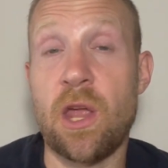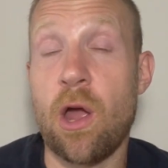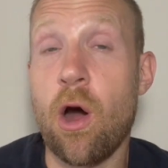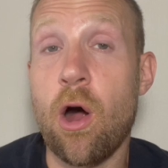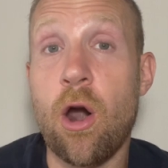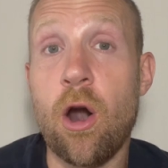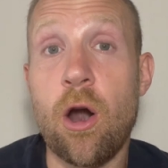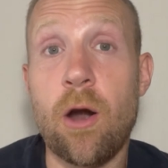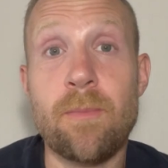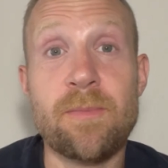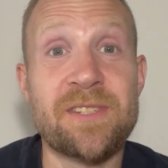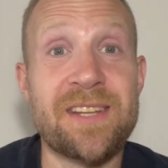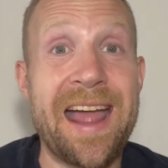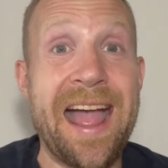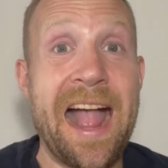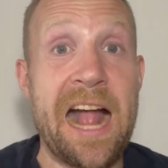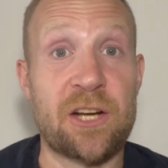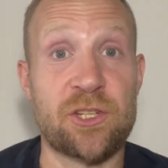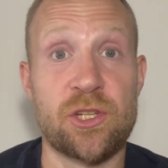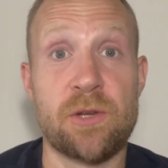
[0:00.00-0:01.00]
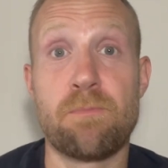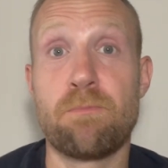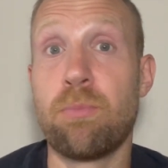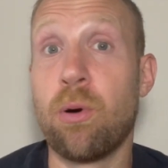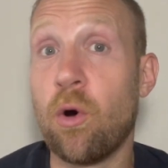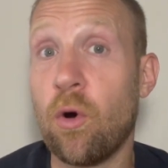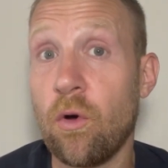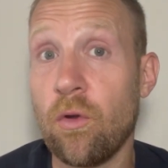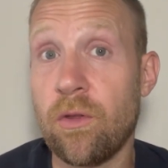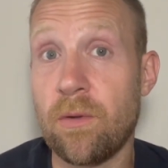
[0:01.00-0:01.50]
arms to actually
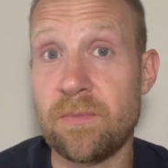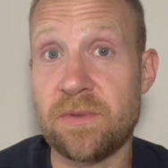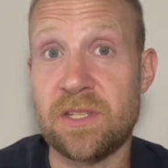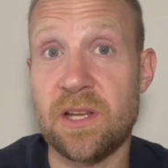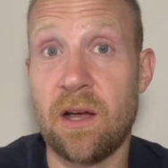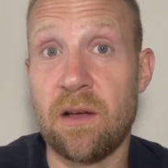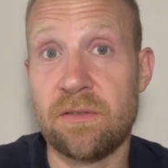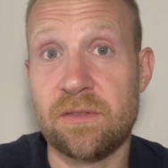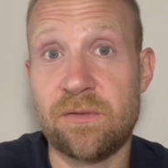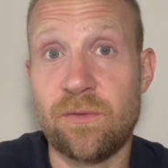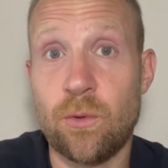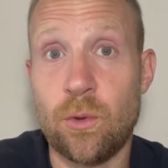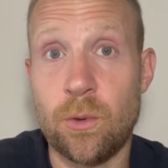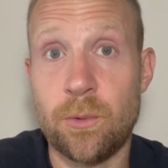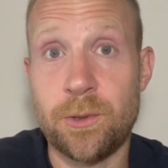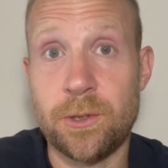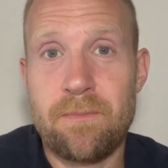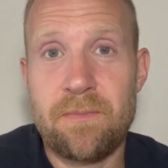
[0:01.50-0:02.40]
pull themselves forward.